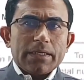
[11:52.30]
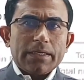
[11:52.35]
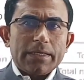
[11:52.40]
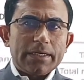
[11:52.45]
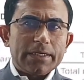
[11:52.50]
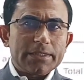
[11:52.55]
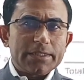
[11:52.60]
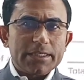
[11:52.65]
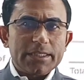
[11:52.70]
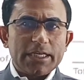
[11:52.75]

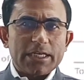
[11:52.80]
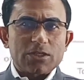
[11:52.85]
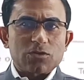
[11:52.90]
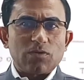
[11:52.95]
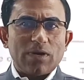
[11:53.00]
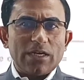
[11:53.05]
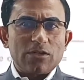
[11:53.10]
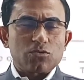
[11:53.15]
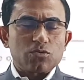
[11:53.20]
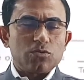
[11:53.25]
It is
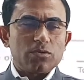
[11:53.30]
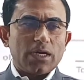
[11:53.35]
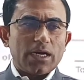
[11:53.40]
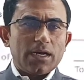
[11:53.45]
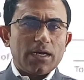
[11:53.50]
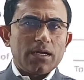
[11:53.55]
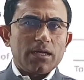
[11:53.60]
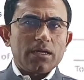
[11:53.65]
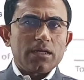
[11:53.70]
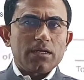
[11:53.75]
equal to
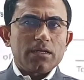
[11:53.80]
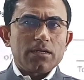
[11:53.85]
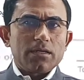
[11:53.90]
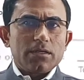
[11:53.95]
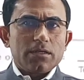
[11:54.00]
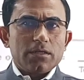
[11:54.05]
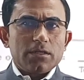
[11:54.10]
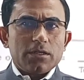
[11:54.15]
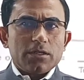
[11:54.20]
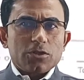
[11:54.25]
the
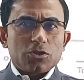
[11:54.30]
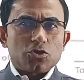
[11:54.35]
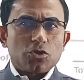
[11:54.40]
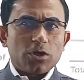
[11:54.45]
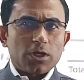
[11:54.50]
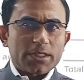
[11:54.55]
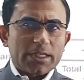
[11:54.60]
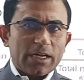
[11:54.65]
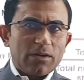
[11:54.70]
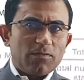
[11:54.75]

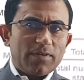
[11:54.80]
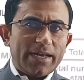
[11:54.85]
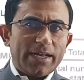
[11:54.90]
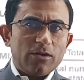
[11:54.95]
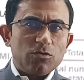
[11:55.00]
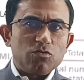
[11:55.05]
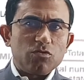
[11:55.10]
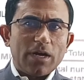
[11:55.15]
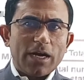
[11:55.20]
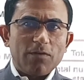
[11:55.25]
total
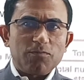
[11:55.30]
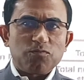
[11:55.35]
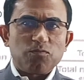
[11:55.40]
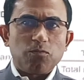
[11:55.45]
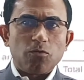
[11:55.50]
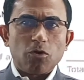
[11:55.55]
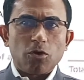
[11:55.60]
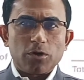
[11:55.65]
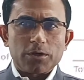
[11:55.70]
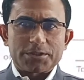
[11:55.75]
value of
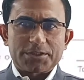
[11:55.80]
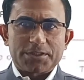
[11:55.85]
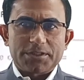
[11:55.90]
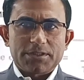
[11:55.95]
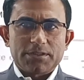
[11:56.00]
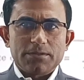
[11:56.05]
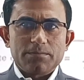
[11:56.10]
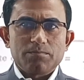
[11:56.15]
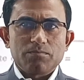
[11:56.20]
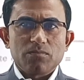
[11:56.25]

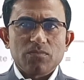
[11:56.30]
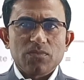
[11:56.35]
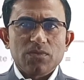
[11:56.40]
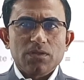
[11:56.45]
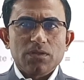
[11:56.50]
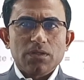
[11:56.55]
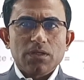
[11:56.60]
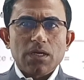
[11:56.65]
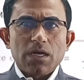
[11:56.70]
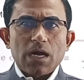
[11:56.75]
votes
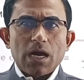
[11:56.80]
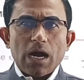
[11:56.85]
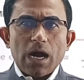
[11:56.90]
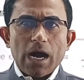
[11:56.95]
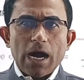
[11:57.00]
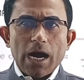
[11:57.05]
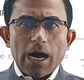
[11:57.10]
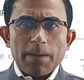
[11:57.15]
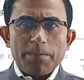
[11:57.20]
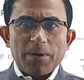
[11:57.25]

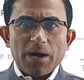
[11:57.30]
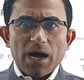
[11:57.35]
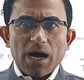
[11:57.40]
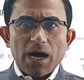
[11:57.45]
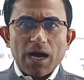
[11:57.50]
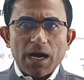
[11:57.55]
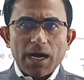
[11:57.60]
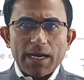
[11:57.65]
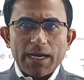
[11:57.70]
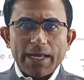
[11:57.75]
of
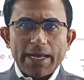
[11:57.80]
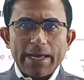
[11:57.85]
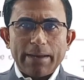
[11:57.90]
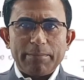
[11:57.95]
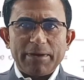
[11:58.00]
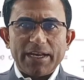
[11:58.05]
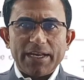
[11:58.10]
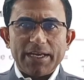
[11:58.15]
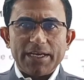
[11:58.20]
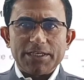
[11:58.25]
all
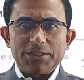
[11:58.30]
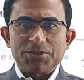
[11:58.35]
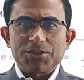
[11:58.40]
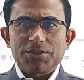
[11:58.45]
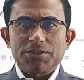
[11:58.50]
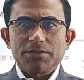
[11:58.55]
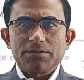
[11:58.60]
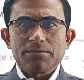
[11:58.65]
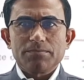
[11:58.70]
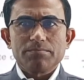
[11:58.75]
MLAs
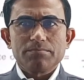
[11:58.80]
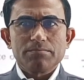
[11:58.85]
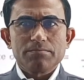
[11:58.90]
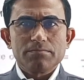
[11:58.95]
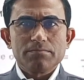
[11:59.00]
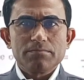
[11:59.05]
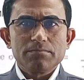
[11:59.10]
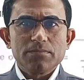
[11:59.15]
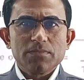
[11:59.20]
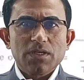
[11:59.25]

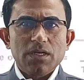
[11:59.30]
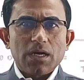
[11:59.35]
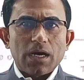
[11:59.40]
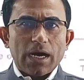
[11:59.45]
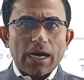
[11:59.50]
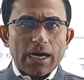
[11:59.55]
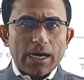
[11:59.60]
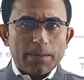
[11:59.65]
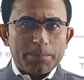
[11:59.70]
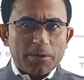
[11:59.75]

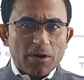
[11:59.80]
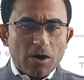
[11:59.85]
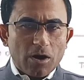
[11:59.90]
of